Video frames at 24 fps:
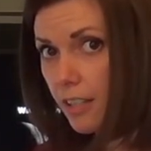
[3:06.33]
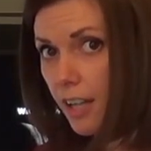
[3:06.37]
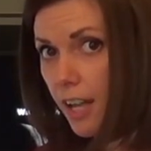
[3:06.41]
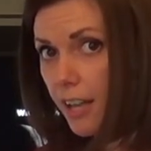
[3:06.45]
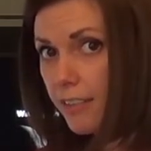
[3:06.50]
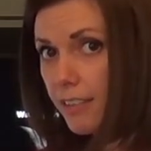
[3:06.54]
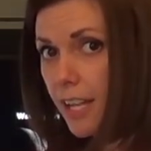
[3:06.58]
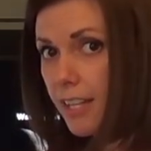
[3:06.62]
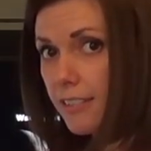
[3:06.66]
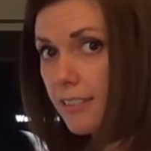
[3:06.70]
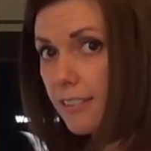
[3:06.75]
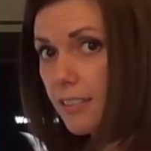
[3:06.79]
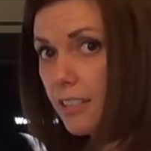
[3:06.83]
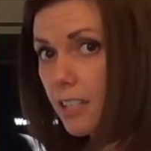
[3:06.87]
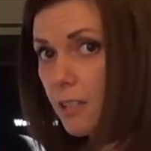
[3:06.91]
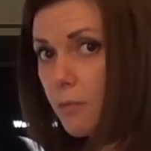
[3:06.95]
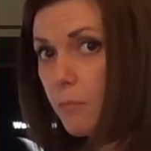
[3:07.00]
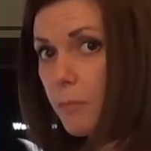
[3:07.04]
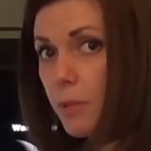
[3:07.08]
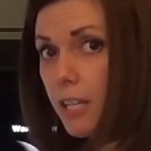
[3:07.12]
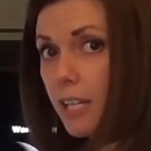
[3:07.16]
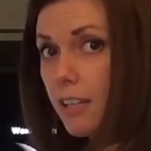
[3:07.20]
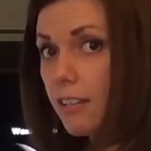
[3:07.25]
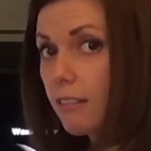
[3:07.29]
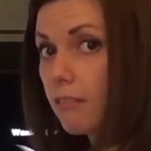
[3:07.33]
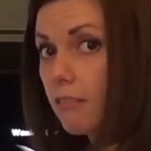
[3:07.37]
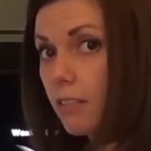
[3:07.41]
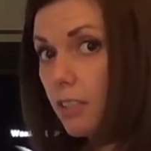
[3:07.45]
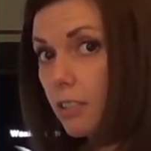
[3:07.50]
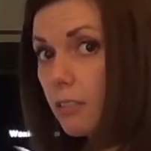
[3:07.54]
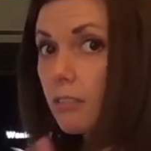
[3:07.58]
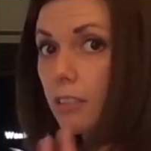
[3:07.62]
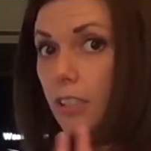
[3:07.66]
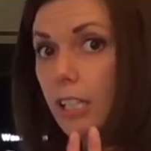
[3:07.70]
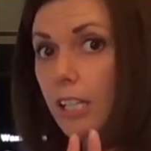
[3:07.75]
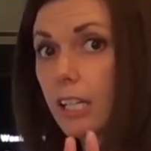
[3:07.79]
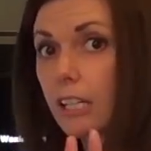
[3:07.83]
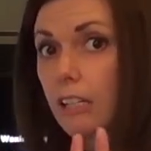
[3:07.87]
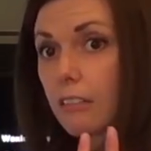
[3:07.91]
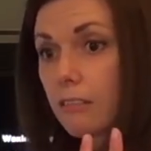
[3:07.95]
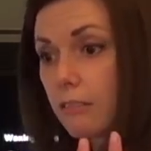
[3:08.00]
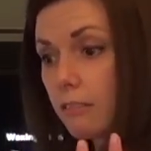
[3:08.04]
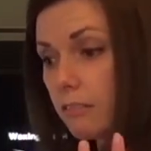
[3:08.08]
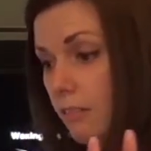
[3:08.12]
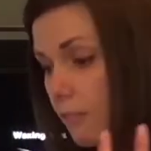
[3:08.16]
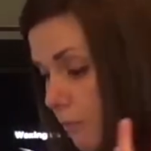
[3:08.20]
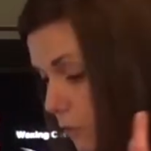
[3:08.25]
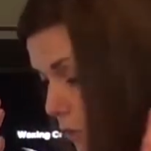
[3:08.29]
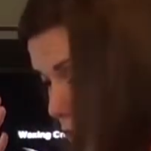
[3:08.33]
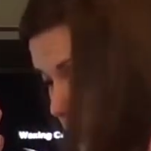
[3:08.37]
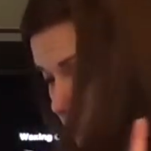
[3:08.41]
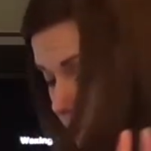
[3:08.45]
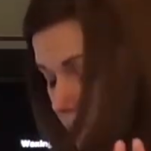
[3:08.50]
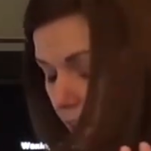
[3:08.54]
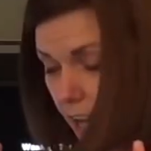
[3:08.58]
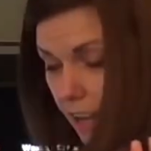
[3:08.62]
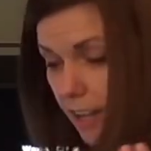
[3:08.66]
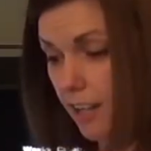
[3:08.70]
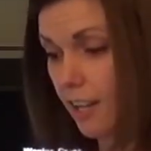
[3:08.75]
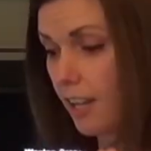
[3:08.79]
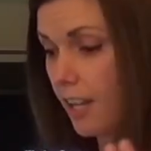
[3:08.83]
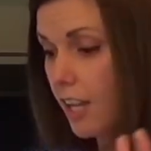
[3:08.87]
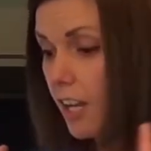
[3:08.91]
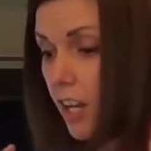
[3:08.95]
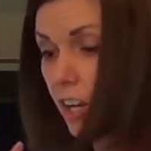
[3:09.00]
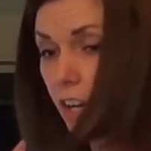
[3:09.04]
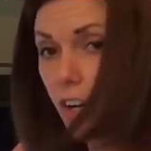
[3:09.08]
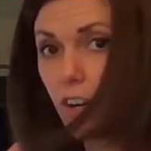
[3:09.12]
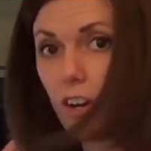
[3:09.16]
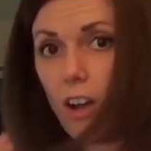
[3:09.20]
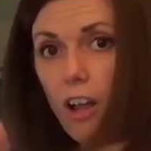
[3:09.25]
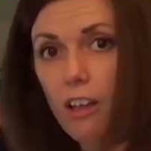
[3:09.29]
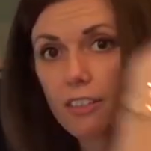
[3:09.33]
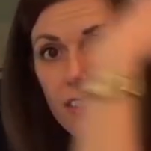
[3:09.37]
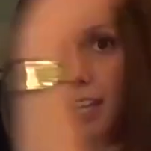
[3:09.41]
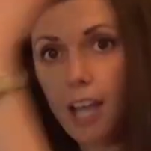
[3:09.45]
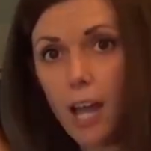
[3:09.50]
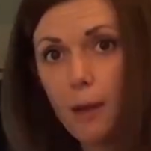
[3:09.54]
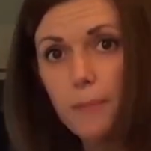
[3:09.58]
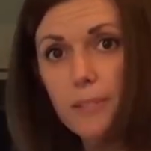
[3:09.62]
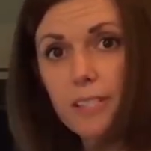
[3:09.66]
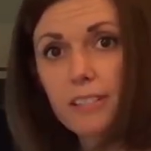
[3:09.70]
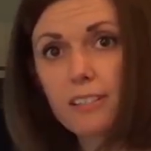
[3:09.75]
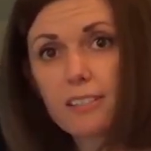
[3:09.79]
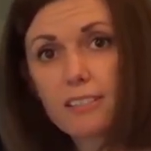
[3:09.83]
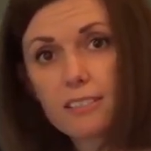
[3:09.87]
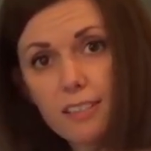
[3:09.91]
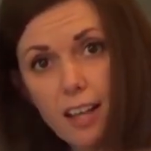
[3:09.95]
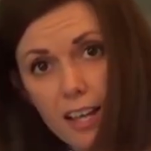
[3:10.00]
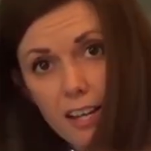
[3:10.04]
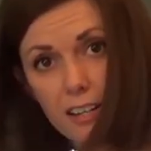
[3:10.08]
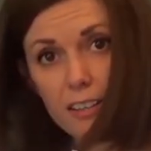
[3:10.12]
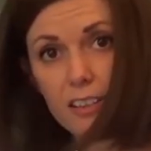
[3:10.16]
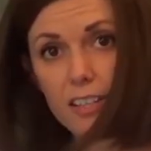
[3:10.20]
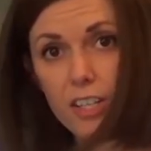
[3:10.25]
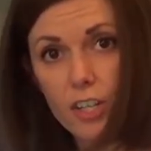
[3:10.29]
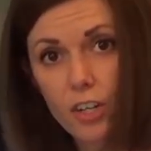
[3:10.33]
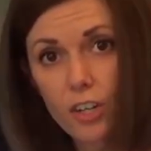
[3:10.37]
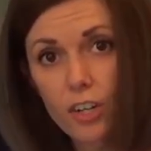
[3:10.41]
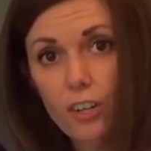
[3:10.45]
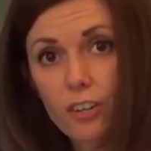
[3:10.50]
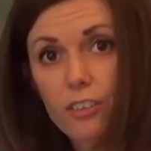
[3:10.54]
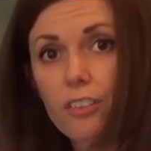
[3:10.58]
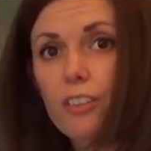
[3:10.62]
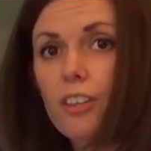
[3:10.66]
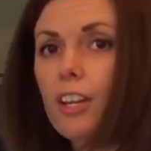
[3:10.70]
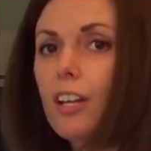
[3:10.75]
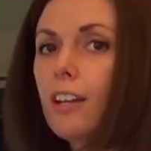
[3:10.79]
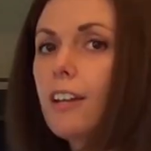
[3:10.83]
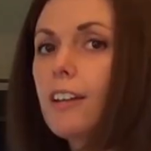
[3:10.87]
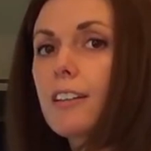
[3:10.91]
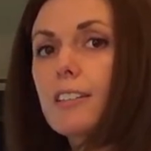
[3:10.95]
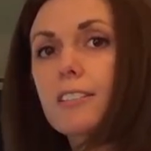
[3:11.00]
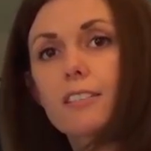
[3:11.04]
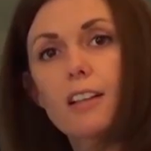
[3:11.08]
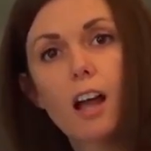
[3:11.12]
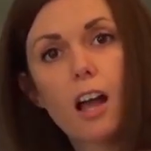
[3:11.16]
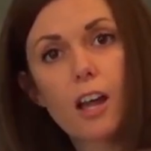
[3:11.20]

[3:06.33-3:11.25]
And that's going to be literally, if you're standing here on the opposite side of the Earth, it's